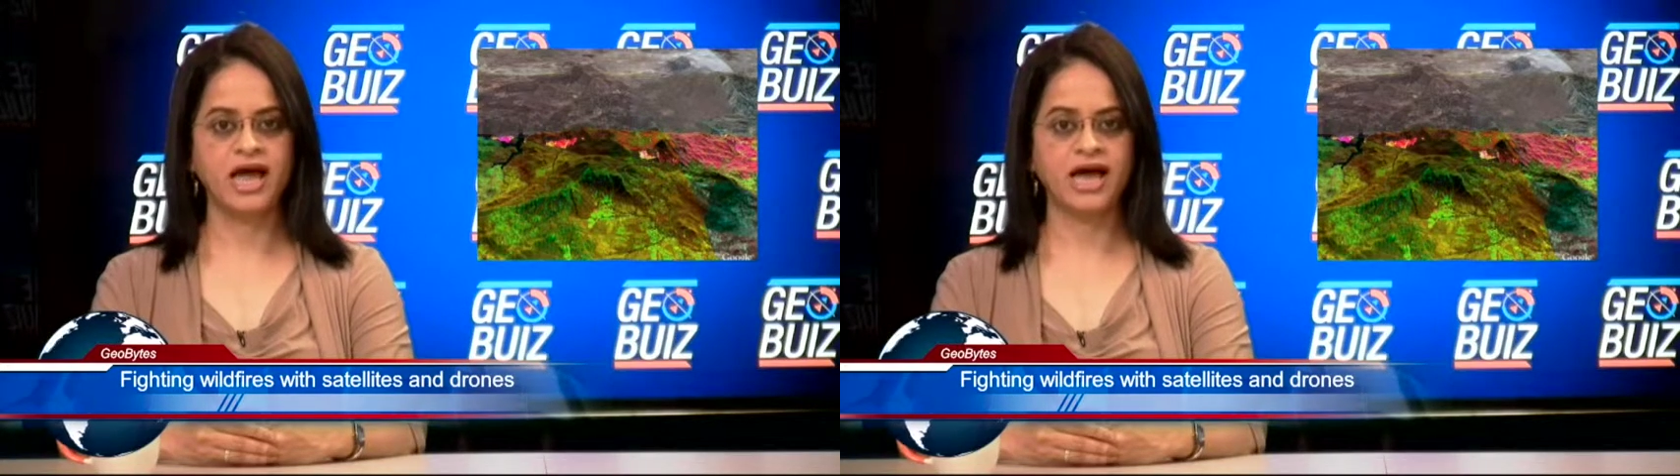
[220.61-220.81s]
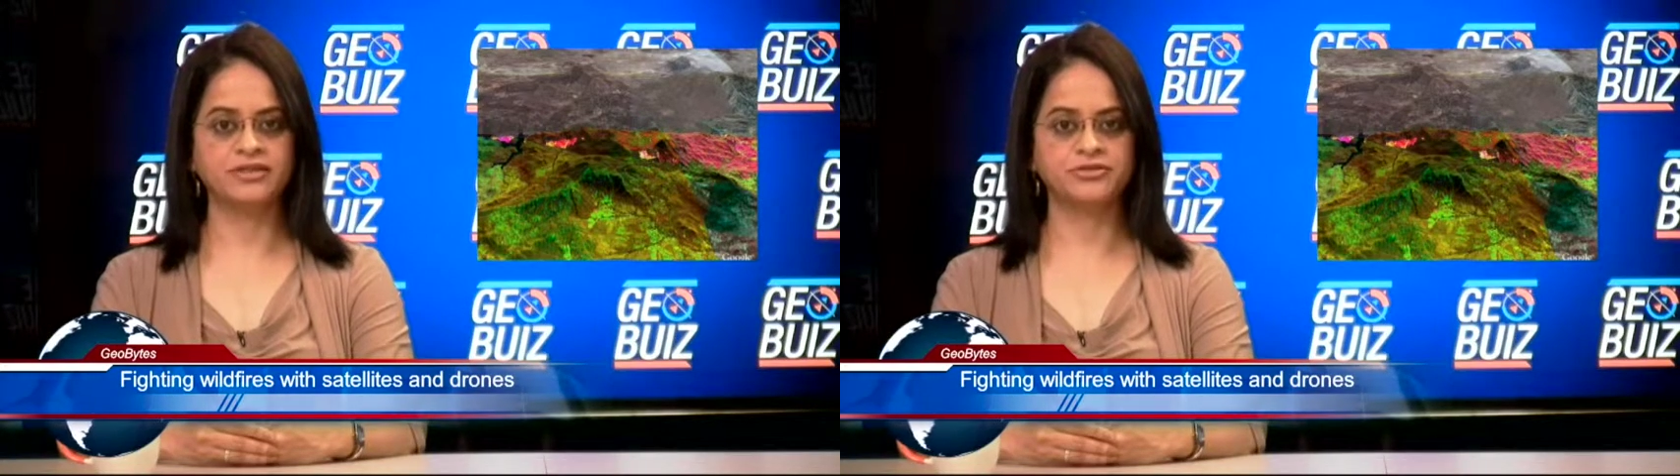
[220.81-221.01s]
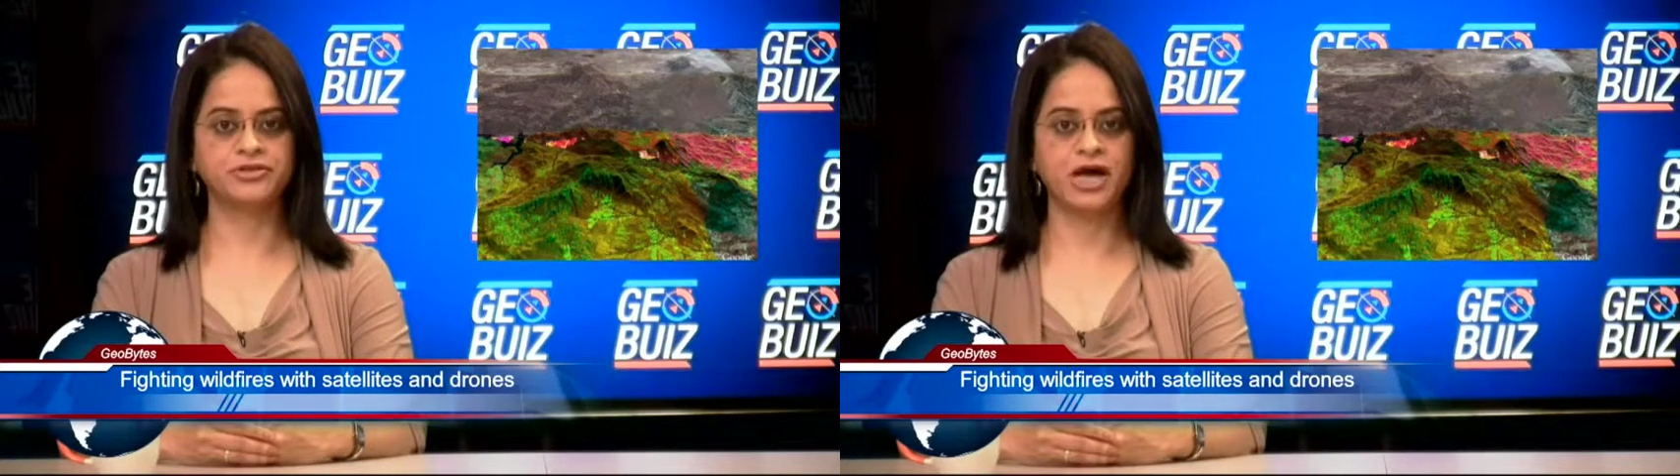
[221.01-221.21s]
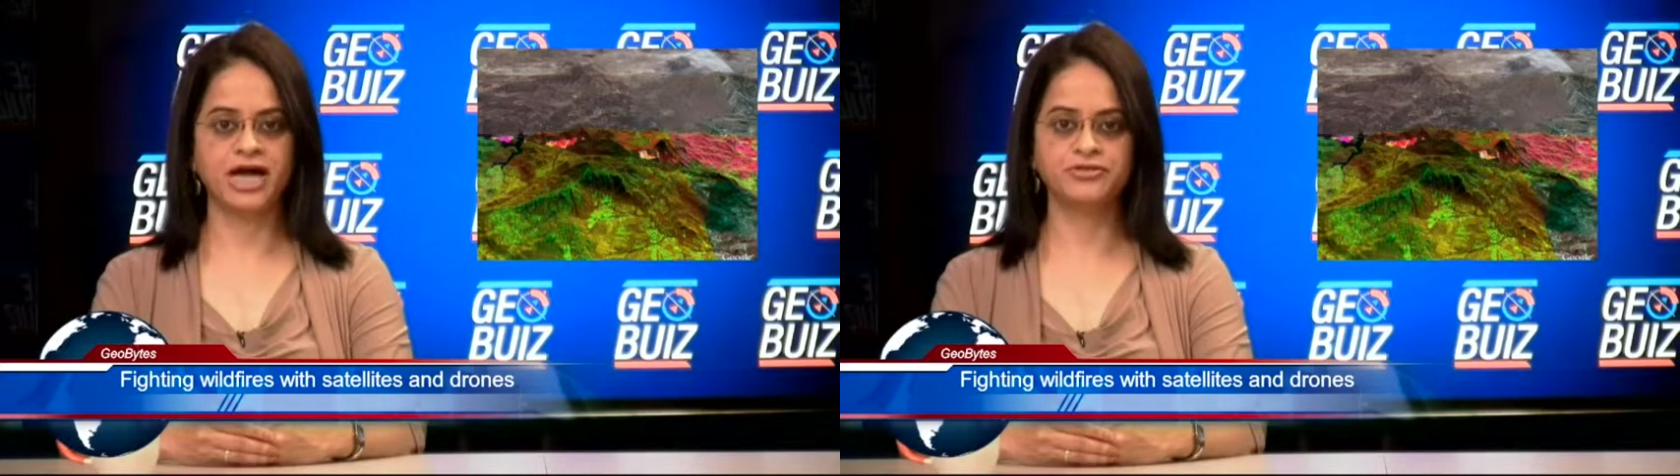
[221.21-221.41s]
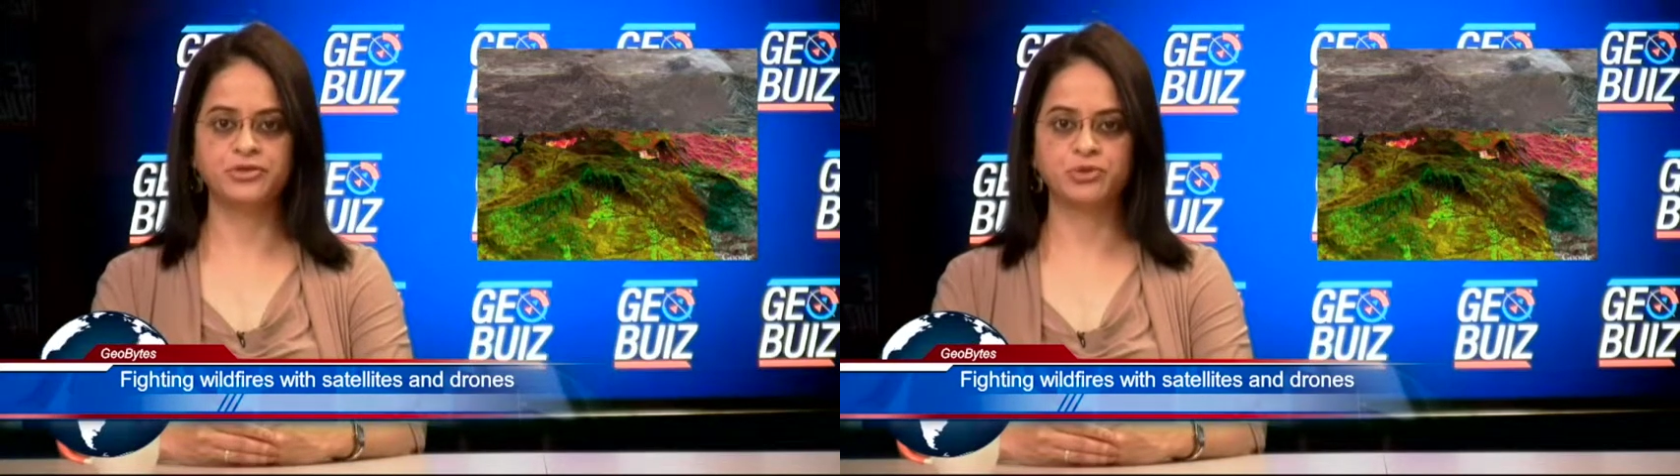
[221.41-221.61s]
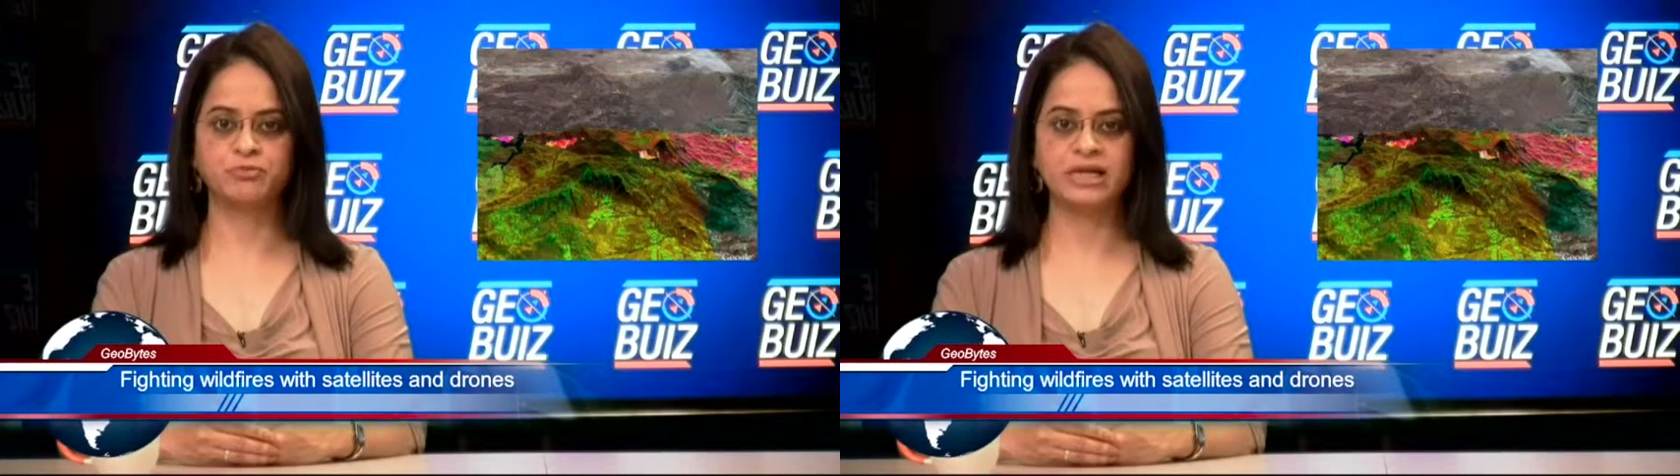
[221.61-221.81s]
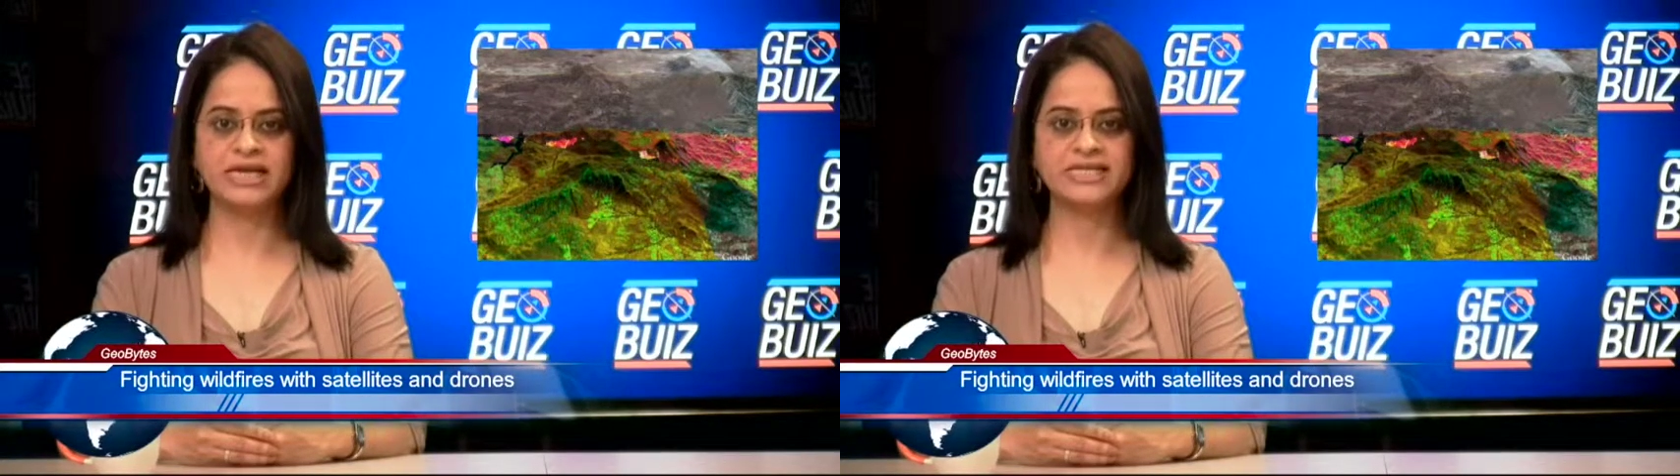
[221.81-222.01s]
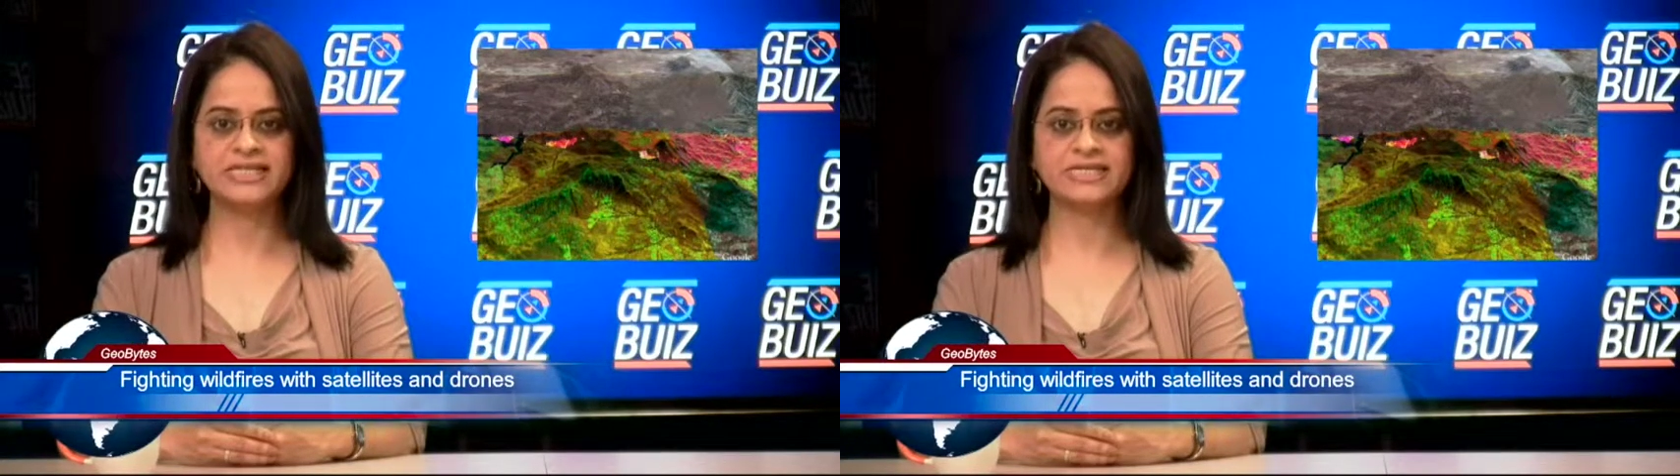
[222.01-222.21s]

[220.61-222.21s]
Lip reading: And through building